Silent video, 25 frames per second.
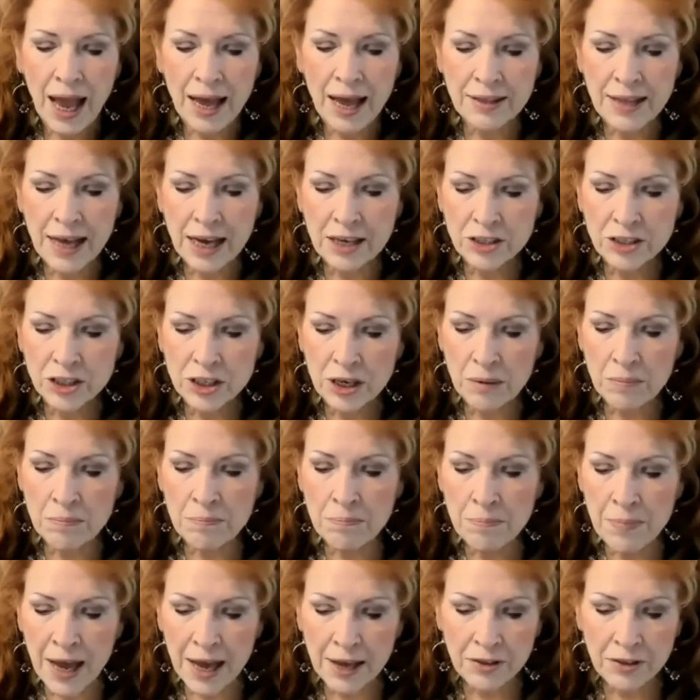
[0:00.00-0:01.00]
And thou
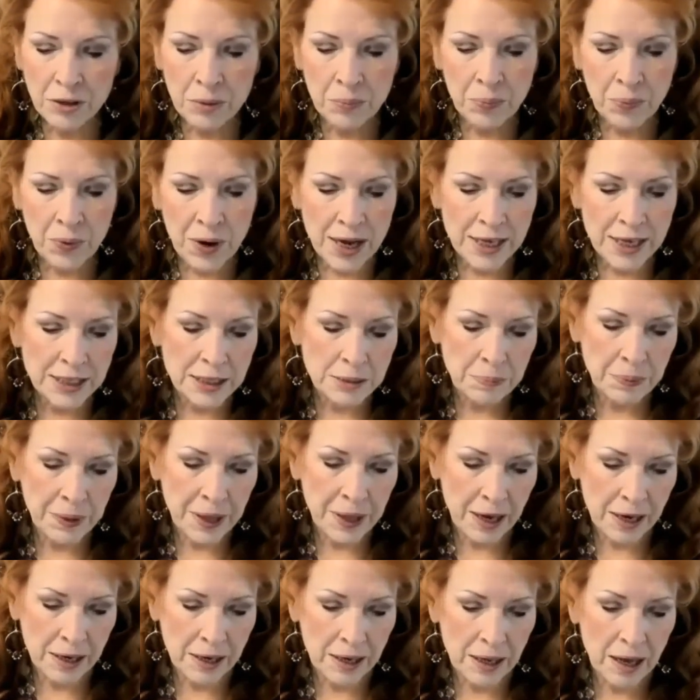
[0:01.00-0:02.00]
shalt make the
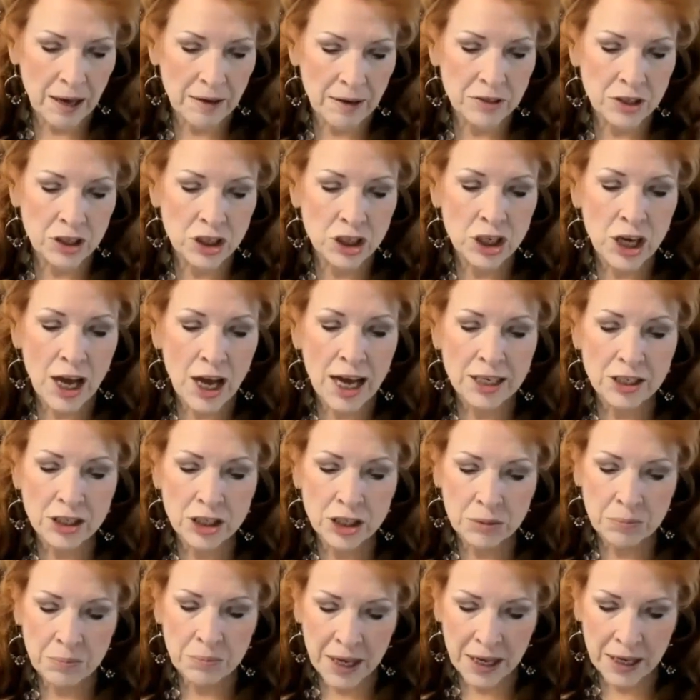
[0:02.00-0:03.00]
breastplate of
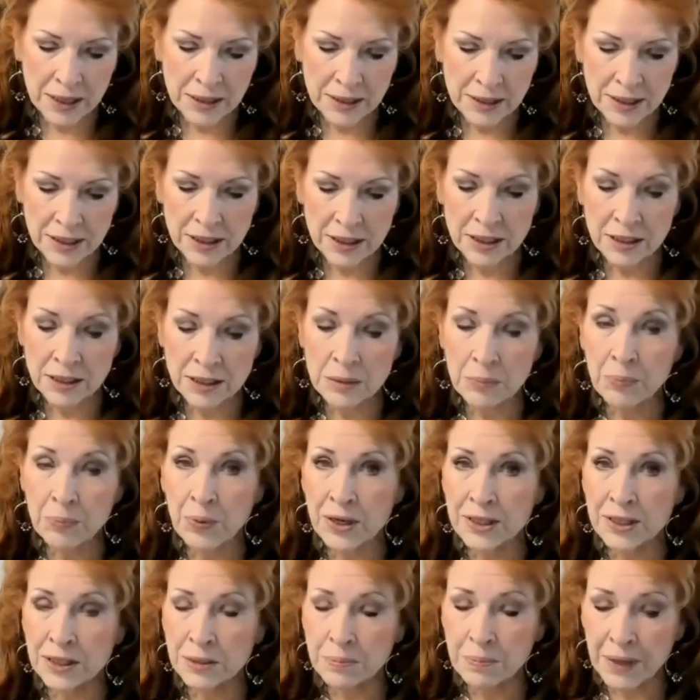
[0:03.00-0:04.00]
judgment. This is a
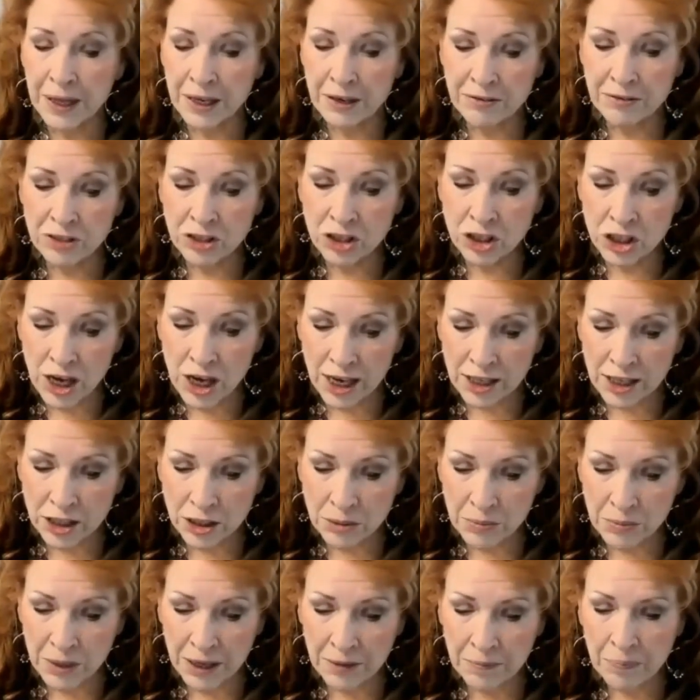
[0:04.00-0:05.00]
breastplate of
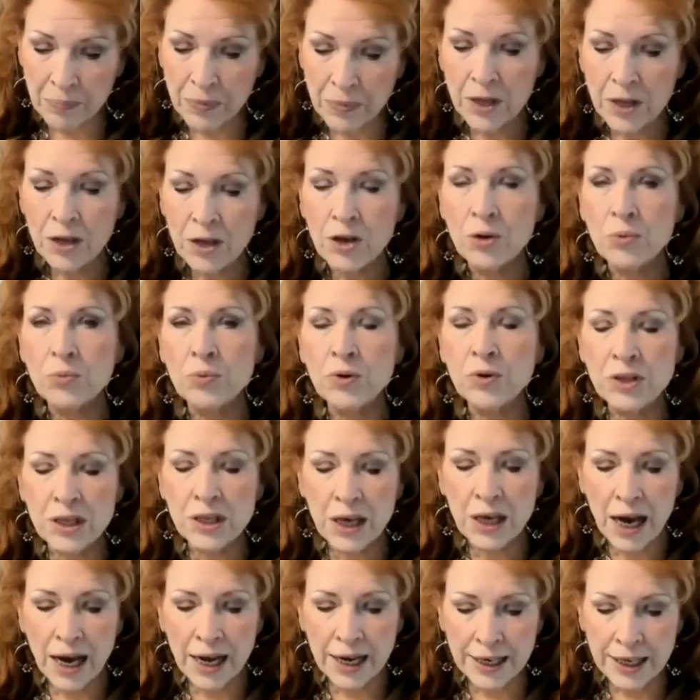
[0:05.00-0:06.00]
judgment
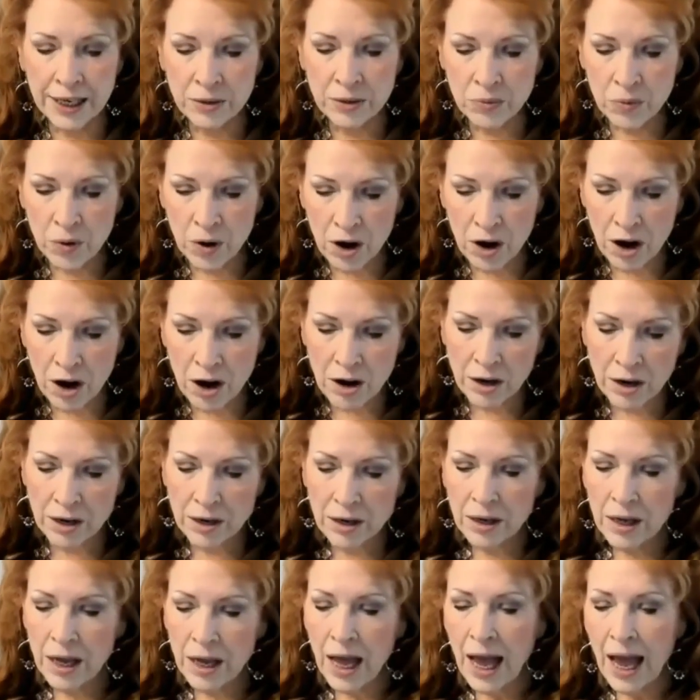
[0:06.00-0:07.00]
with cunning work
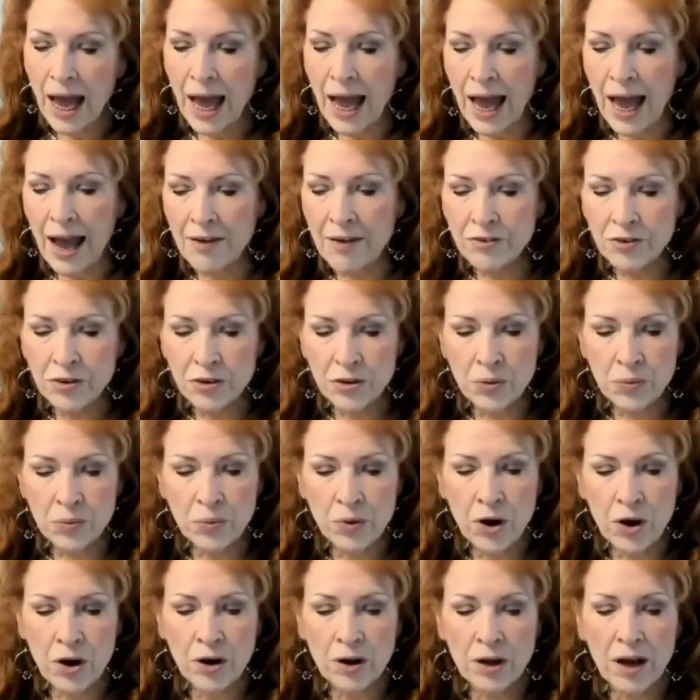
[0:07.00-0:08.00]
after the
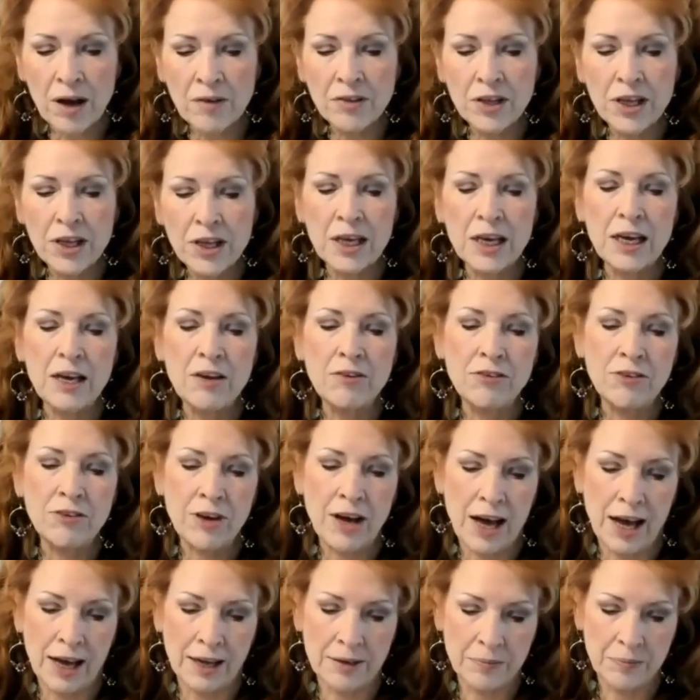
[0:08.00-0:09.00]
work of the
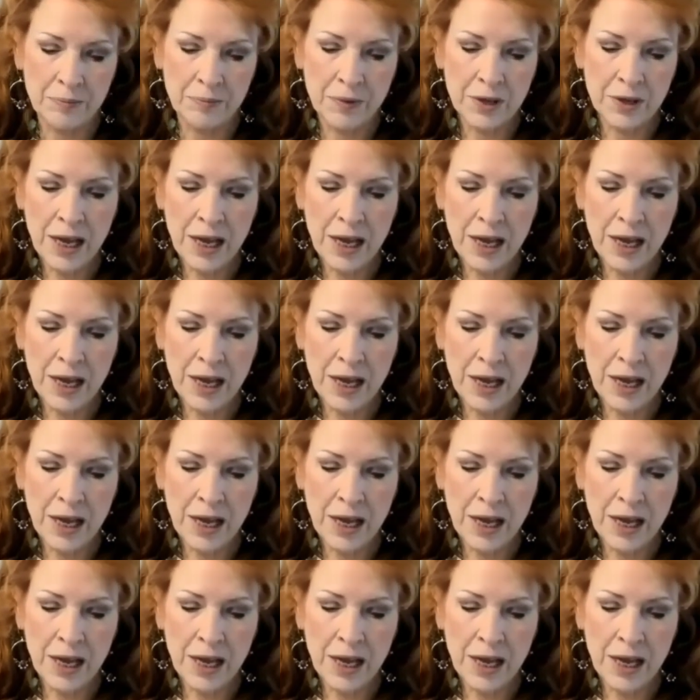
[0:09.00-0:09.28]
ephod,